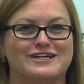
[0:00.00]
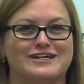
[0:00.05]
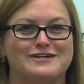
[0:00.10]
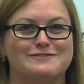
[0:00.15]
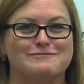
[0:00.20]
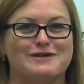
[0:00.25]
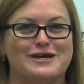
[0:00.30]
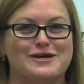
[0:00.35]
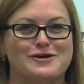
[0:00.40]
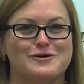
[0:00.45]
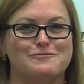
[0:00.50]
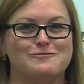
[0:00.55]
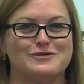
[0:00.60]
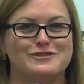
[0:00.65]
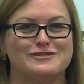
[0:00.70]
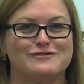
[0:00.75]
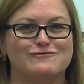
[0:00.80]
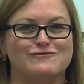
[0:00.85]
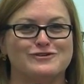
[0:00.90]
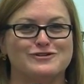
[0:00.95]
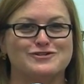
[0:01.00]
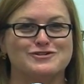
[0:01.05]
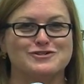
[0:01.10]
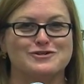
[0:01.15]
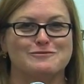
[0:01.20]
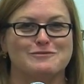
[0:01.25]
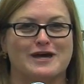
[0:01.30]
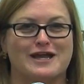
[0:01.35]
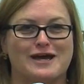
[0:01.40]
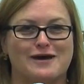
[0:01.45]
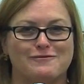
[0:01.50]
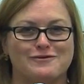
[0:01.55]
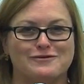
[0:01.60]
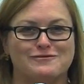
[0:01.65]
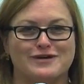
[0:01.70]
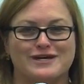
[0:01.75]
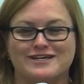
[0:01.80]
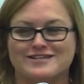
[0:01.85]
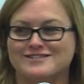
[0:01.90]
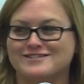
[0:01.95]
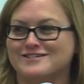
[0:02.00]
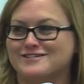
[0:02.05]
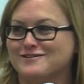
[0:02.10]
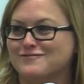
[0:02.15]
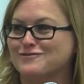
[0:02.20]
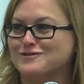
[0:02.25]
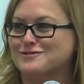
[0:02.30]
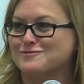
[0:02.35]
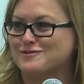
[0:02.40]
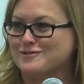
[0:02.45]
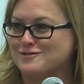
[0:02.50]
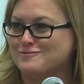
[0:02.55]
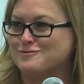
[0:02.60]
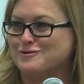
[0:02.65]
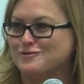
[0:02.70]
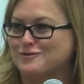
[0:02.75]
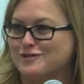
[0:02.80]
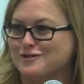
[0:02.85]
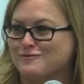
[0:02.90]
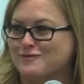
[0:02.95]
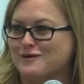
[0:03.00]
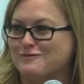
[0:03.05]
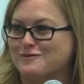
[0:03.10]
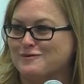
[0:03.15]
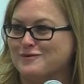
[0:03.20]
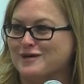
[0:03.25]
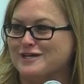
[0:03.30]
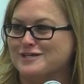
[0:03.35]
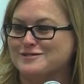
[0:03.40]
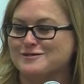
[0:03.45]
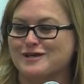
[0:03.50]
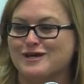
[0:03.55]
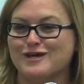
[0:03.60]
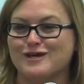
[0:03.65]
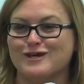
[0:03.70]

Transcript: I hope, in the future, about how we raise the differences between the way we raise